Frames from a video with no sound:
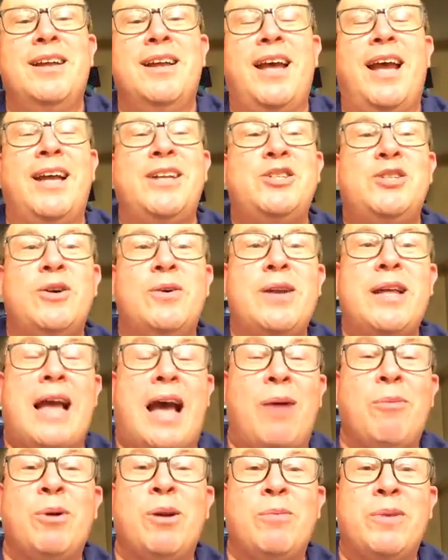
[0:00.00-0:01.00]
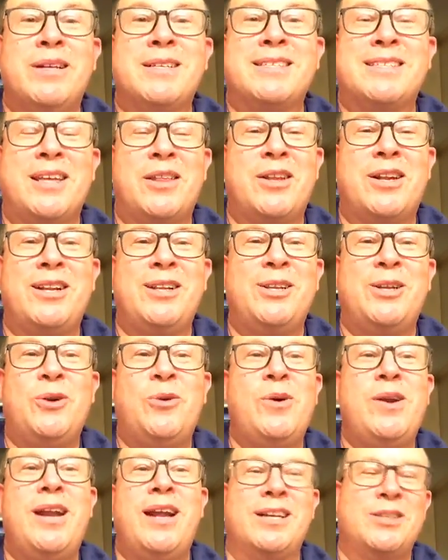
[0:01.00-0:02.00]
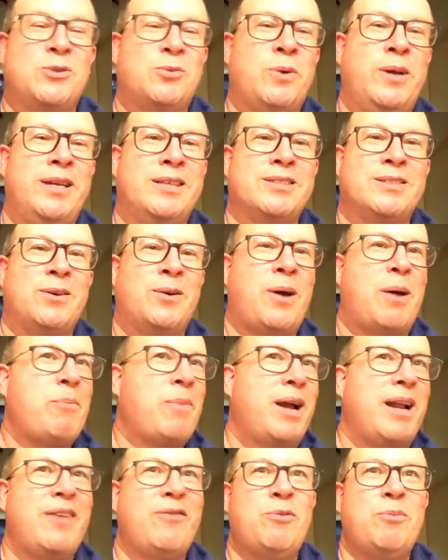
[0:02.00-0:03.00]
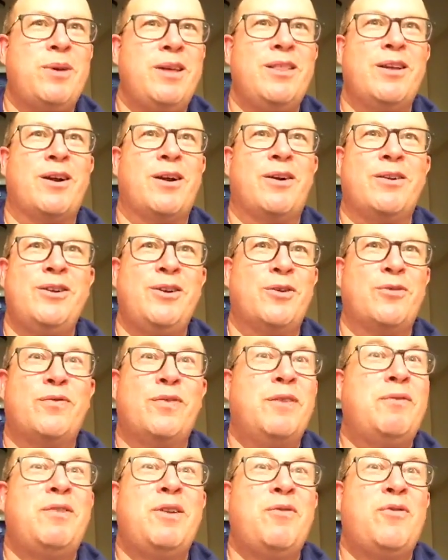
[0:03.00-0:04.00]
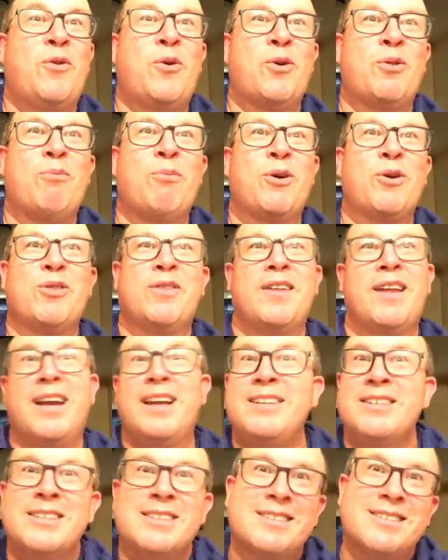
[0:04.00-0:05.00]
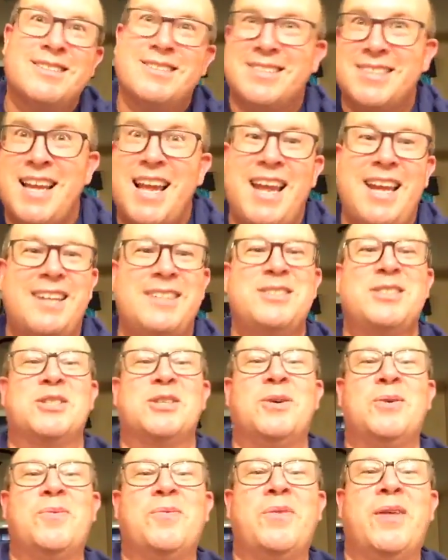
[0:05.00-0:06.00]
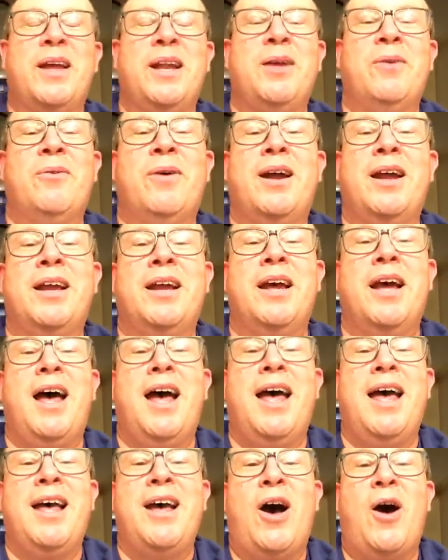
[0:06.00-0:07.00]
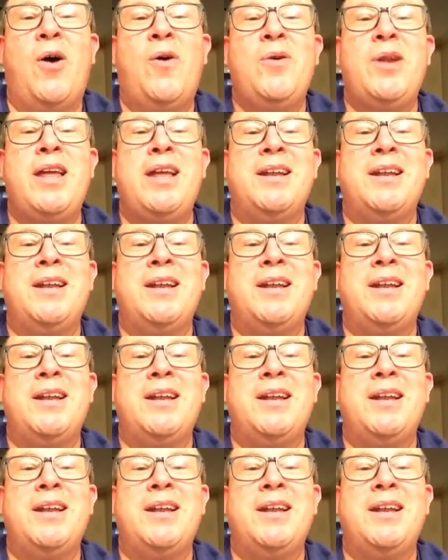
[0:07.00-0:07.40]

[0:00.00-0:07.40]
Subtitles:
And Joni, I'm going to be in Southern Illinois next week, so I might even be there on your 54th birthday, just saying. So anyway, Oni,